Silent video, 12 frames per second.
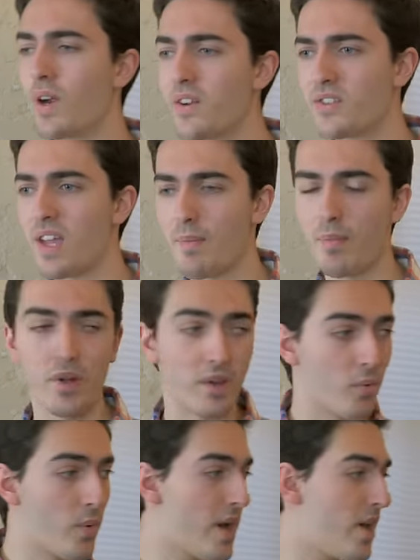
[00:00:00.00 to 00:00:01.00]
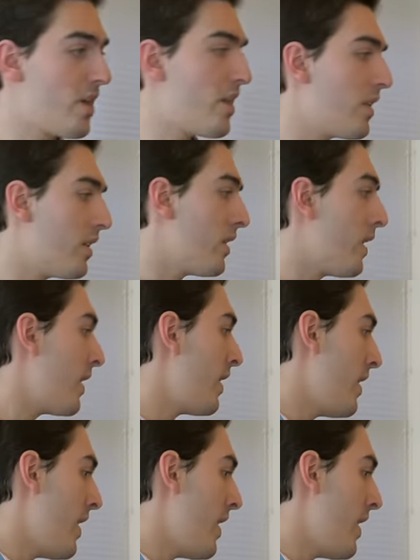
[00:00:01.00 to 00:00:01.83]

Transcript: where does that put it? Well,